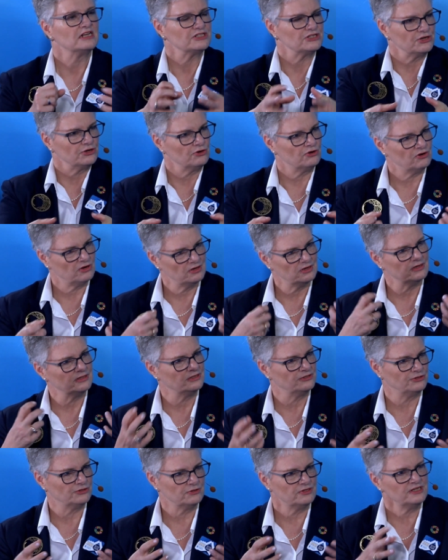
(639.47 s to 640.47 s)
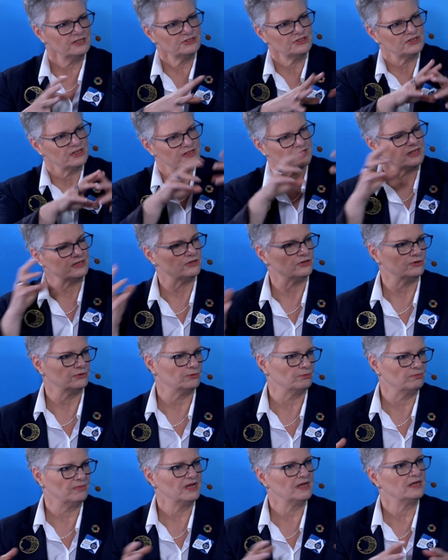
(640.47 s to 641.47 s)
So you do this and then
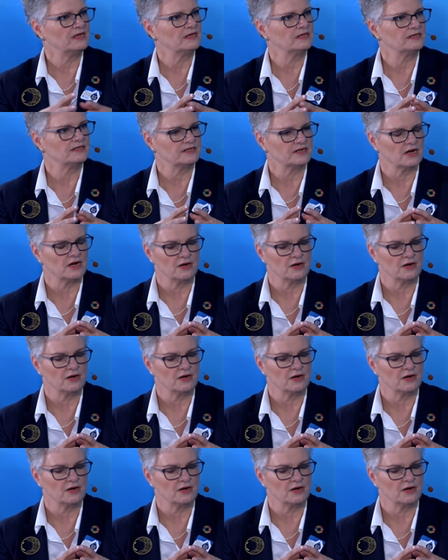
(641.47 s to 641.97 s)
you make it,